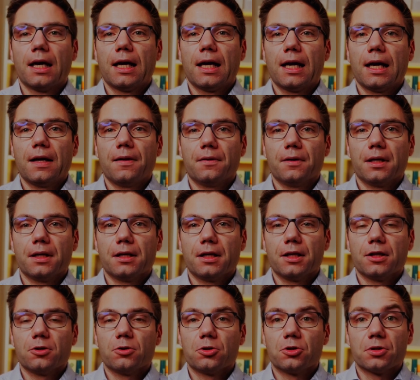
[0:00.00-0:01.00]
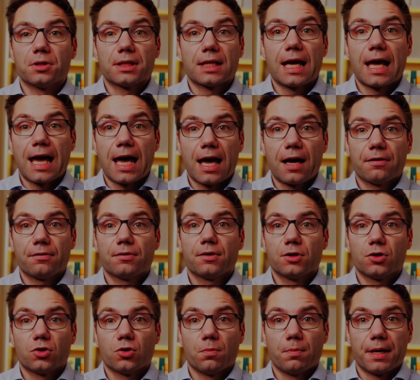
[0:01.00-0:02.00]
and then you just have
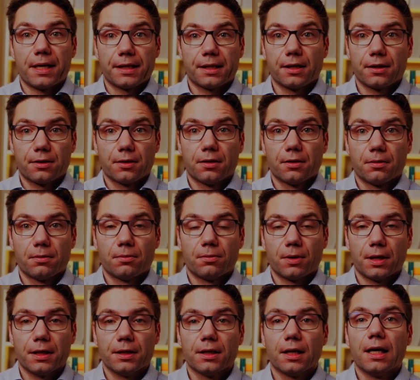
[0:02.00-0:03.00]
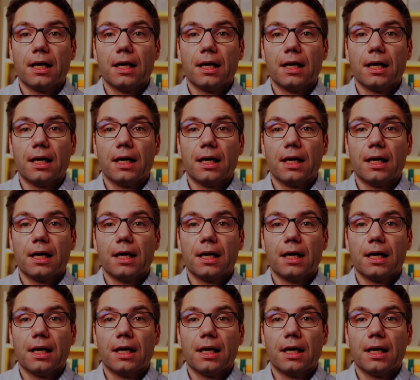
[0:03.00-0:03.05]
to make it, right?